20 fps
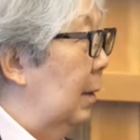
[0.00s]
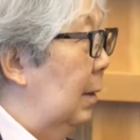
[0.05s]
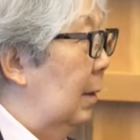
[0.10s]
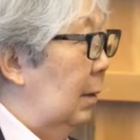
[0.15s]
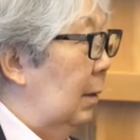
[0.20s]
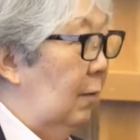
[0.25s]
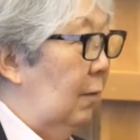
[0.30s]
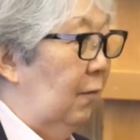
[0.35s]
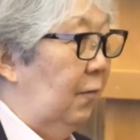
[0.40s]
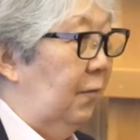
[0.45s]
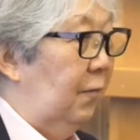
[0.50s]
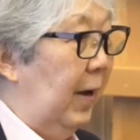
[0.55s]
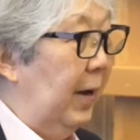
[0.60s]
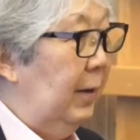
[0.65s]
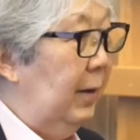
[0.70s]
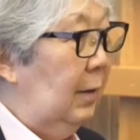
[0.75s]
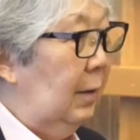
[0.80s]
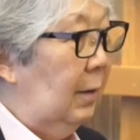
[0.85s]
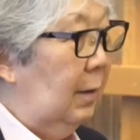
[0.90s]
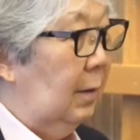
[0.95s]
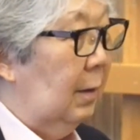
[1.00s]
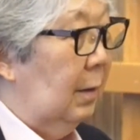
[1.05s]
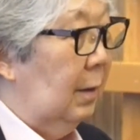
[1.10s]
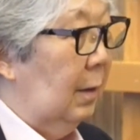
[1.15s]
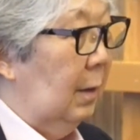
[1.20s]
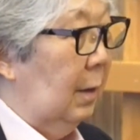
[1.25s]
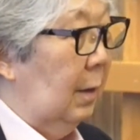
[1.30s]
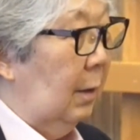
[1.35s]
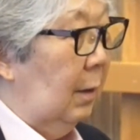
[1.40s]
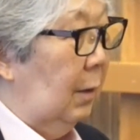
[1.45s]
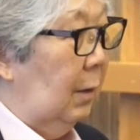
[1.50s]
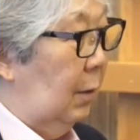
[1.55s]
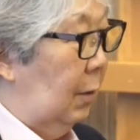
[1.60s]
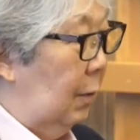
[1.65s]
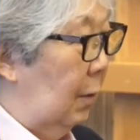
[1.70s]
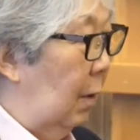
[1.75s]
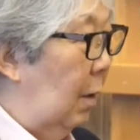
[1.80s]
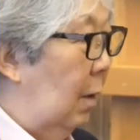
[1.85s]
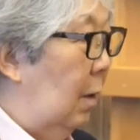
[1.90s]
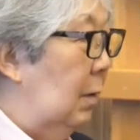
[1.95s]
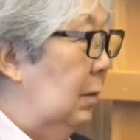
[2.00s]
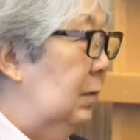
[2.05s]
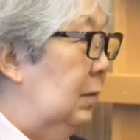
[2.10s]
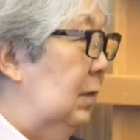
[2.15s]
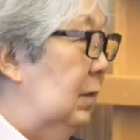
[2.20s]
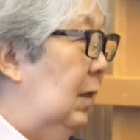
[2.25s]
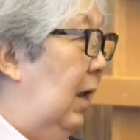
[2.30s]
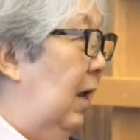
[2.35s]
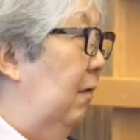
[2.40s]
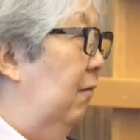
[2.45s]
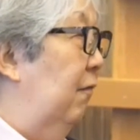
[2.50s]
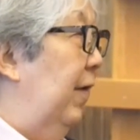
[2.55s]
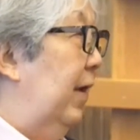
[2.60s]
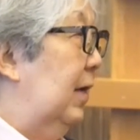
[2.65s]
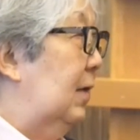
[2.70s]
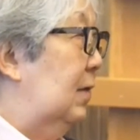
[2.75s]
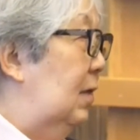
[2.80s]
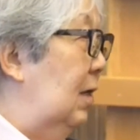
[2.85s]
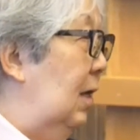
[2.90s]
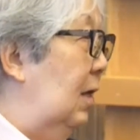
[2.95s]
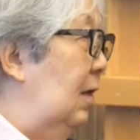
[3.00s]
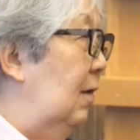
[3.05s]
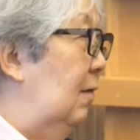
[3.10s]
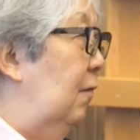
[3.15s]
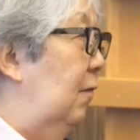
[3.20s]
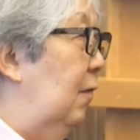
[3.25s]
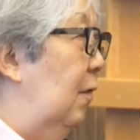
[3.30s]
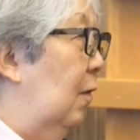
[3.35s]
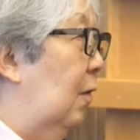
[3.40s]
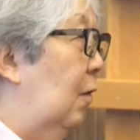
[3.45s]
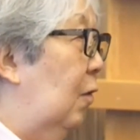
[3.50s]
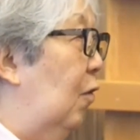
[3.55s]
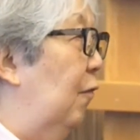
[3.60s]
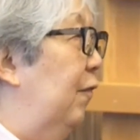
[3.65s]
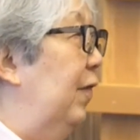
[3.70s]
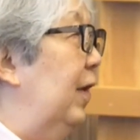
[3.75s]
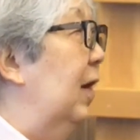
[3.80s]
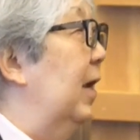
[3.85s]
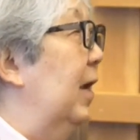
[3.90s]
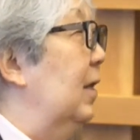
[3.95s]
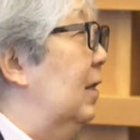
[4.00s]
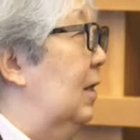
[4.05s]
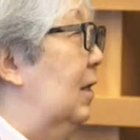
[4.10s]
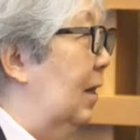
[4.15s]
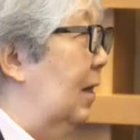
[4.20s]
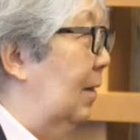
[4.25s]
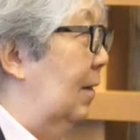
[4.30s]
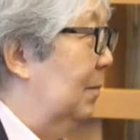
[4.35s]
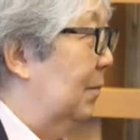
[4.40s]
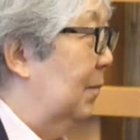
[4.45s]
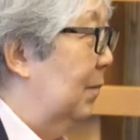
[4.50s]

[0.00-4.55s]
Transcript: to find cures and vaccines for COVID-19.